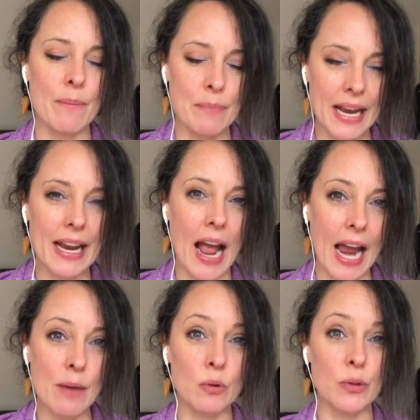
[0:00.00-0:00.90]
being
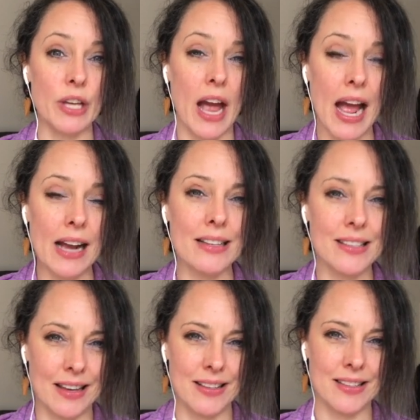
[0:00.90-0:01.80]
able to
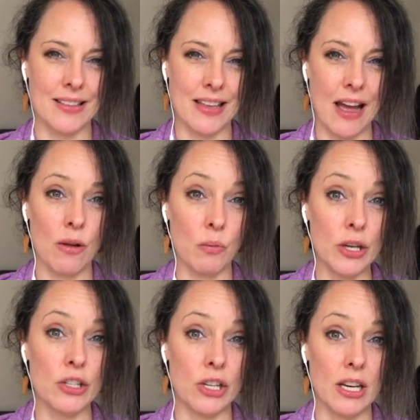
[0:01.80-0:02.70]
access that
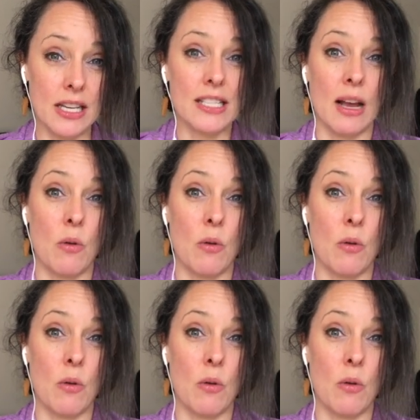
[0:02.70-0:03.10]
which is